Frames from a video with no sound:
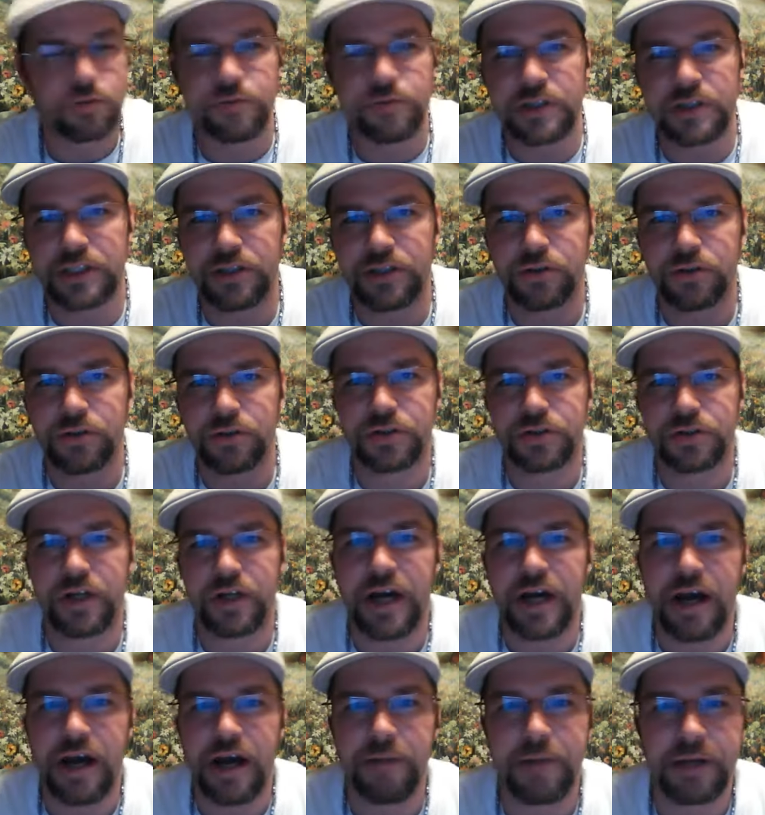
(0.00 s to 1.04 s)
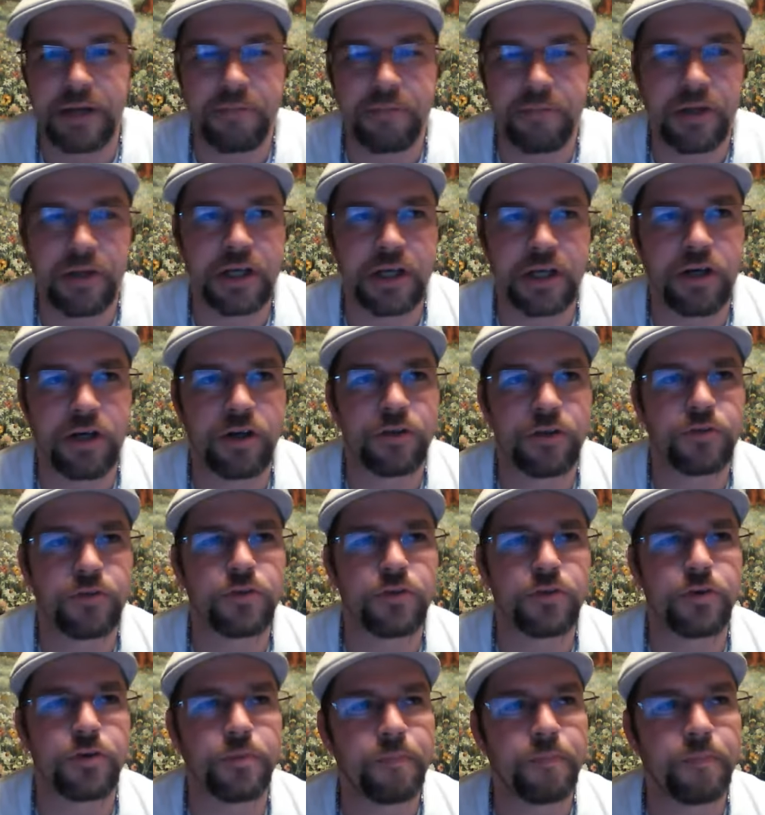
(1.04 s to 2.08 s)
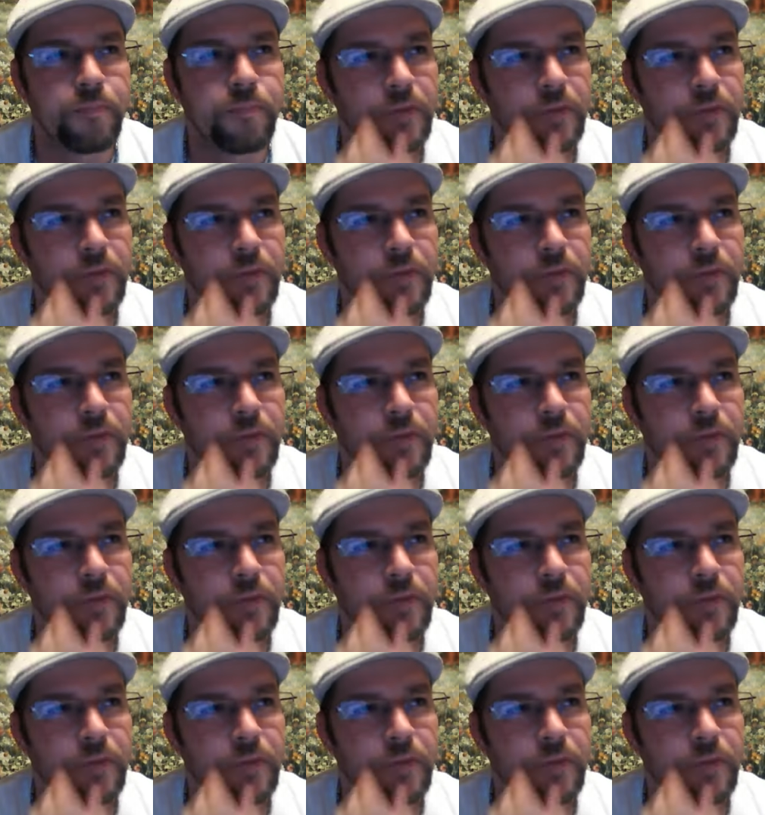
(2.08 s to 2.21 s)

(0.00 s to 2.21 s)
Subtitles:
videos on how to make money on YouTube,